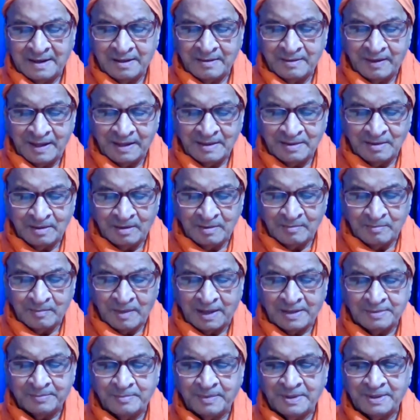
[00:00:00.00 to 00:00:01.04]
Divine
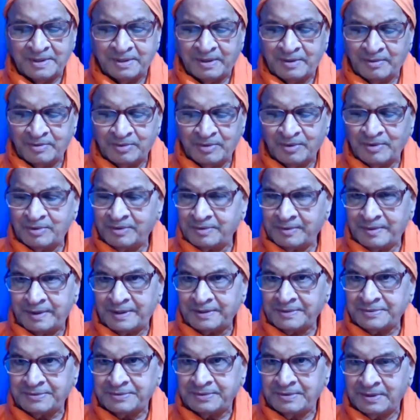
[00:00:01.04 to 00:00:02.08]
Mother of the
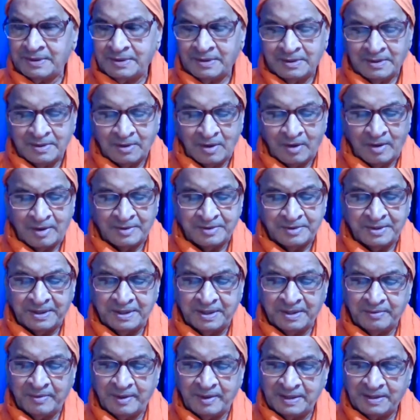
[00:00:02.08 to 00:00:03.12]
universe, or the
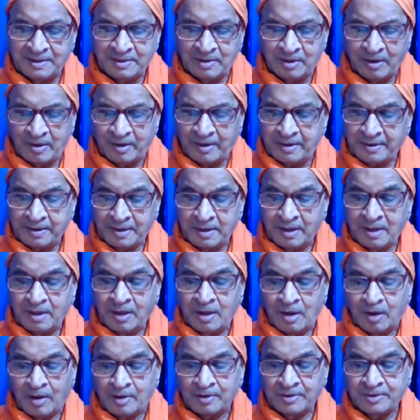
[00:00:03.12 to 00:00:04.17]
Divine Lord,
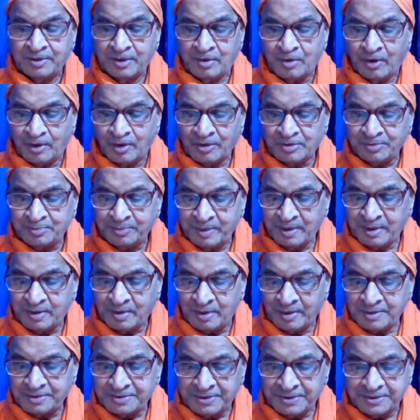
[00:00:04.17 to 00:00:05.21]
or the cosmic
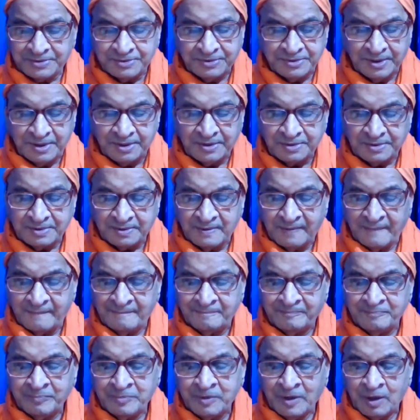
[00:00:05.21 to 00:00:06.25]
consciousness,
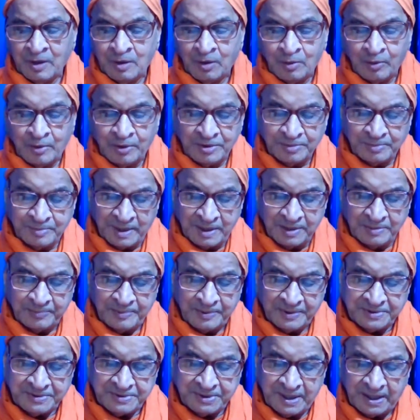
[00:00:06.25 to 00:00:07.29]
who is
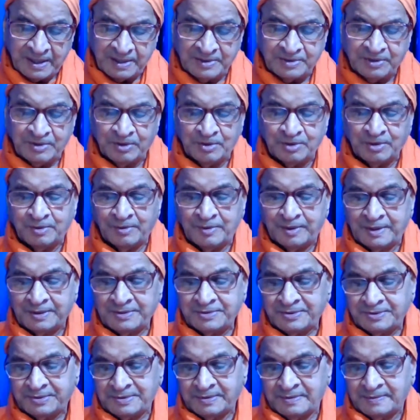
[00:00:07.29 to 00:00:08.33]
manifested as the
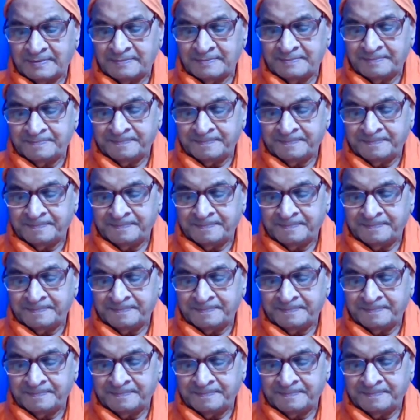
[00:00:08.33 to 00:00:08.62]
universe,